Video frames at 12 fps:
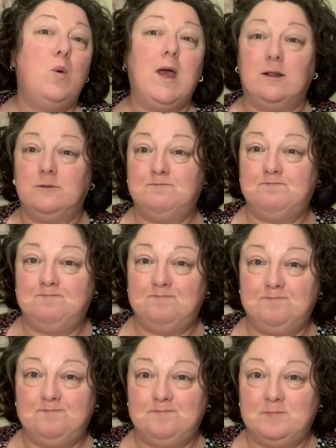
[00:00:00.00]
Well,
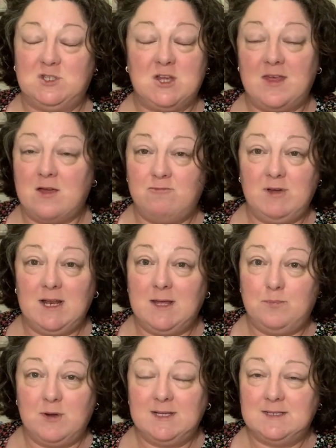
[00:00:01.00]
so that
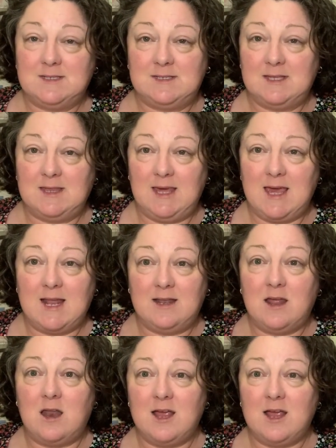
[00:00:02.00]
really brings us to the end.